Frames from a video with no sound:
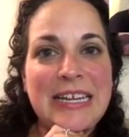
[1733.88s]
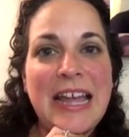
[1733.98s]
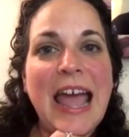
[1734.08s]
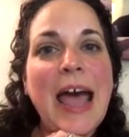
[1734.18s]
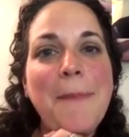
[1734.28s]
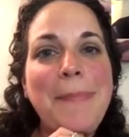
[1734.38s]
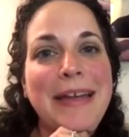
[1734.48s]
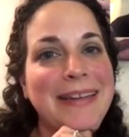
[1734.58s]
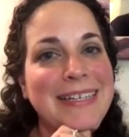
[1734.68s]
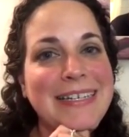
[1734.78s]
how
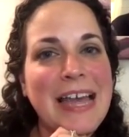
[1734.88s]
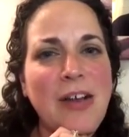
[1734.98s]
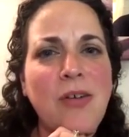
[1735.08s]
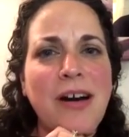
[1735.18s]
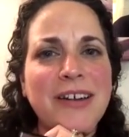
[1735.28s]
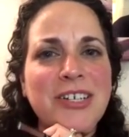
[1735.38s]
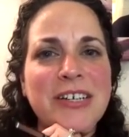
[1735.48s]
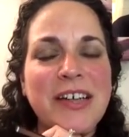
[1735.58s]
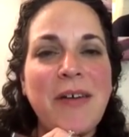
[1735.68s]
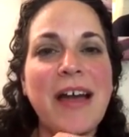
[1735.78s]
big does that quadrant
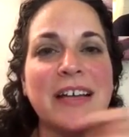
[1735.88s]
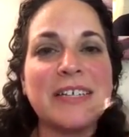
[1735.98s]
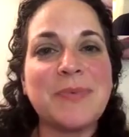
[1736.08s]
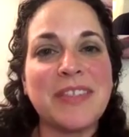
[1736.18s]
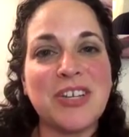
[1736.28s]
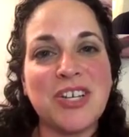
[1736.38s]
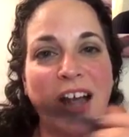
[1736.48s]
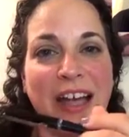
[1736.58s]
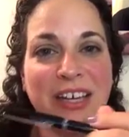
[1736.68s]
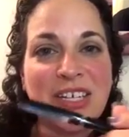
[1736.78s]
go out? Because with the
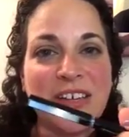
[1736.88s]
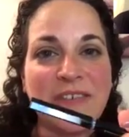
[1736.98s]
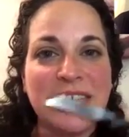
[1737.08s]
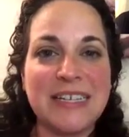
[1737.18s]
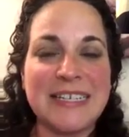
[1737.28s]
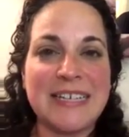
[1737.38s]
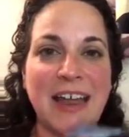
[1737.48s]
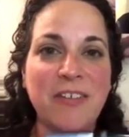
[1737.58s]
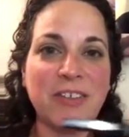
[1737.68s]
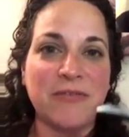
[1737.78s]
track shifting
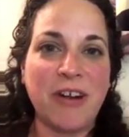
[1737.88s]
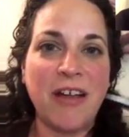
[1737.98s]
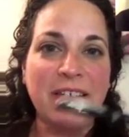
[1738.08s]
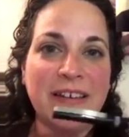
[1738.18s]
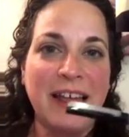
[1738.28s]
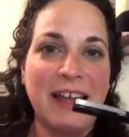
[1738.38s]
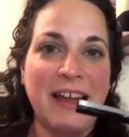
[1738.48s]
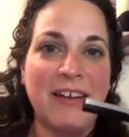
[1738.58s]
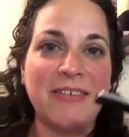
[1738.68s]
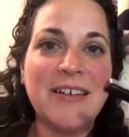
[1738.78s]
south of Raleigh
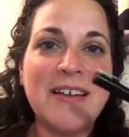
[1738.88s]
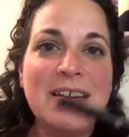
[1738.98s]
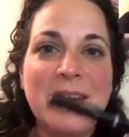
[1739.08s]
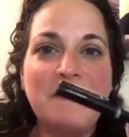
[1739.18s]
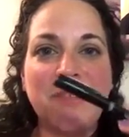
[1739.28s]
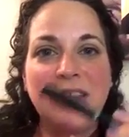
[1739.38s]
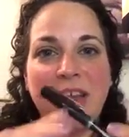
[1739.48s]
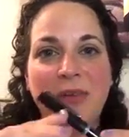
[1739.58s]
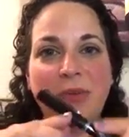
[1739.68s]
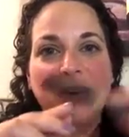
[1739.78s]
now, yeah,
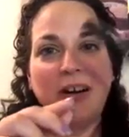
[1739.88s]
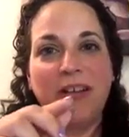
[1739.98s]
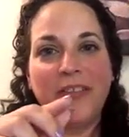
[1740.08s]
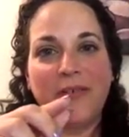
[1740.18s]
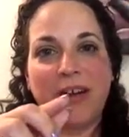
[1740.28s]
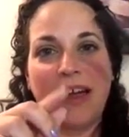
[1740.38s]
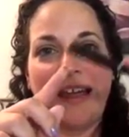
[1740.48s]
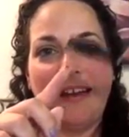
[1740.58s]
we're on the right.